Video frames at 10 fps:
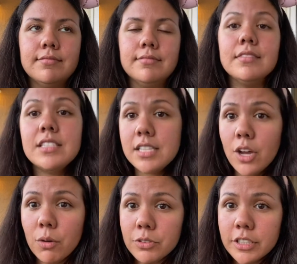Let's see,
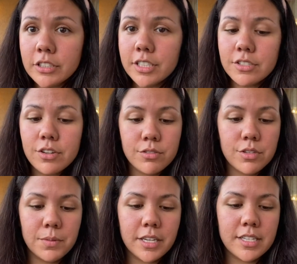hopefully there's no
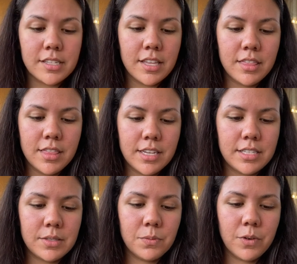duplicates in
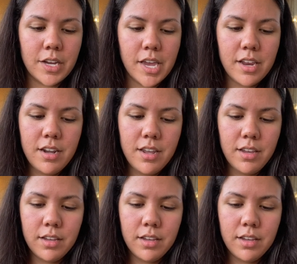this one.